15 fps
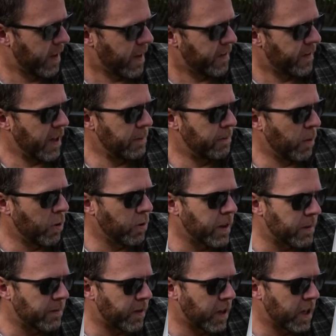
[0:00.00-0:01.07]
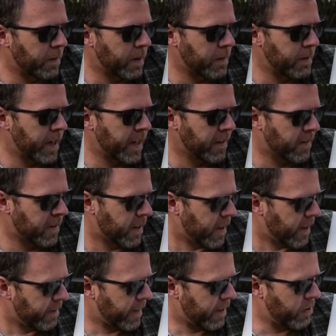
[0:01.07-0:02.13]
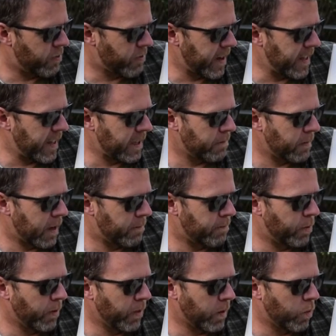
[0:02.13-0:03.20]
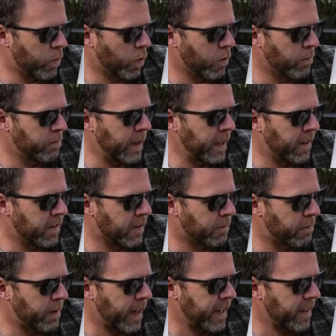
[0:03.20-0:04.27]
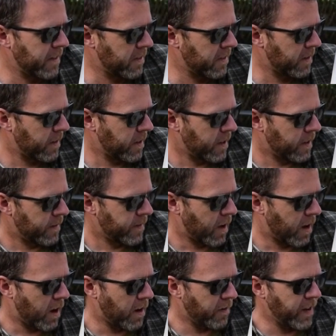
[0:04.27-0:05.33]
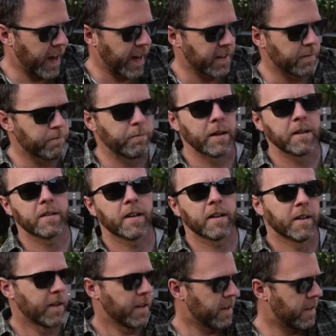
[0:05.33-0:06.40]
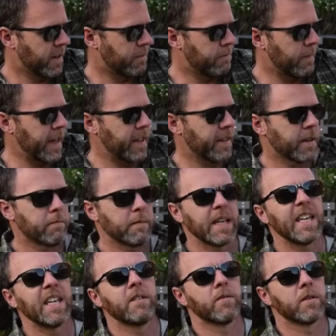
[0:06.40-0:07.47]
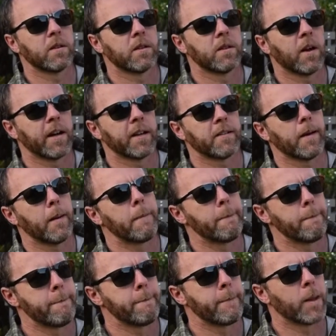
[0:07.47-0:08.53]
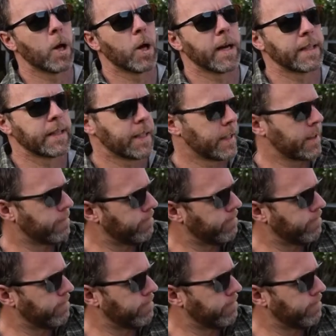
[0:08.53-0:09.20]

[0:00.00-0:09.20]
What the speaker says: They boil them for a couple of minutes, then drain them and put the warm beans on plates. Harvey adds butter to make them even nicer. Nice.